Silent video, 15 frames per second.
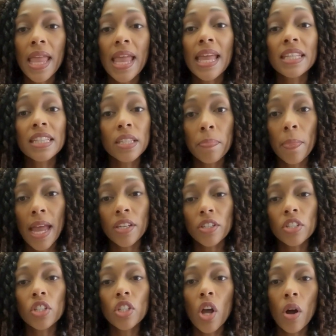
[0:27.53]

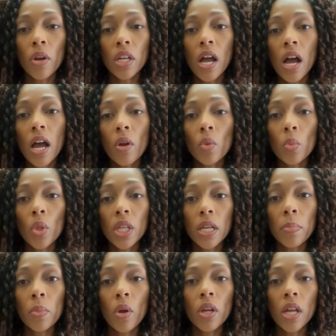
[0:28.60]
Inspectors noted
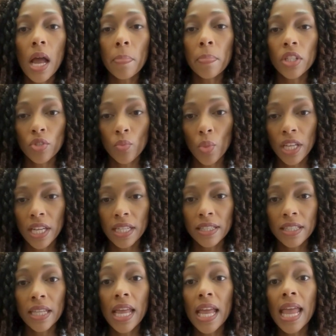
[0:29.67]
unreadable compass
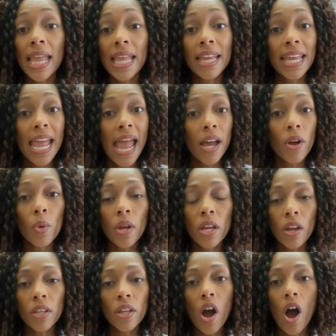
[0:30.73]
readings, inadequate
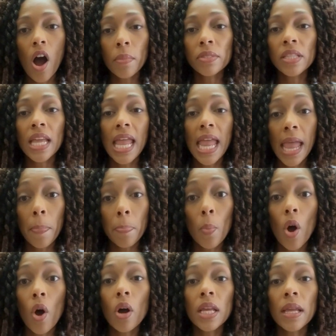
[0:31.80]
alarms, and
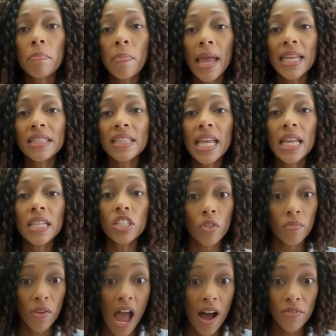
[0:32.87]
poorly maintained
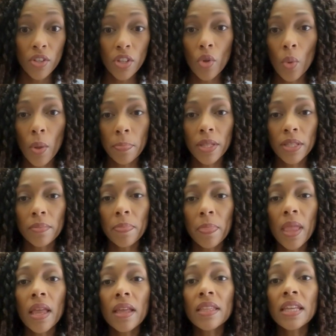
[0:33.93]
survival equipment.
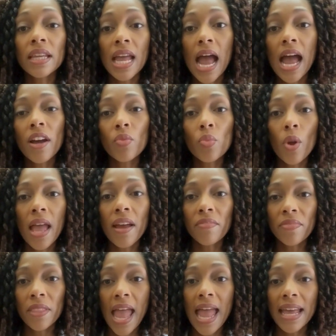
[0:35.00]
The kind of red
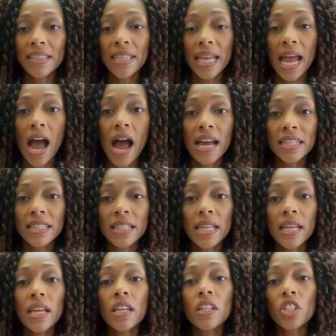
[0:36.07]
flags that
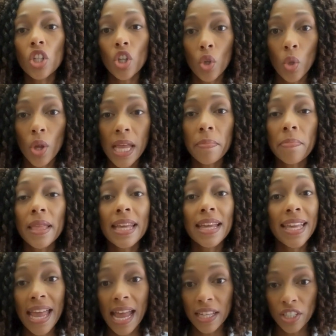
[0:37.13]
honestly scream
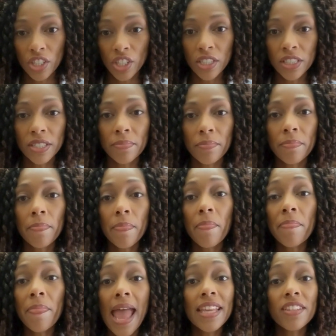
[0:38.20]
negligence.
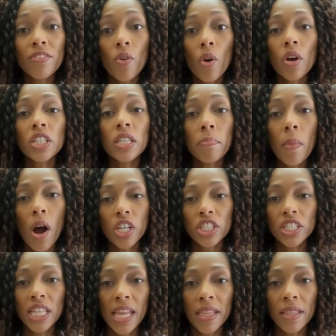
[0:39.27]
Fast forward to March
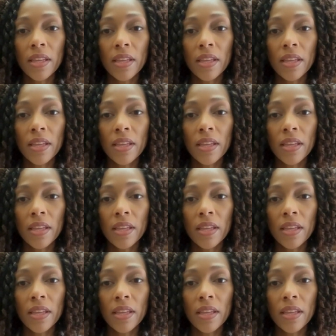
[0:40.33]
10th.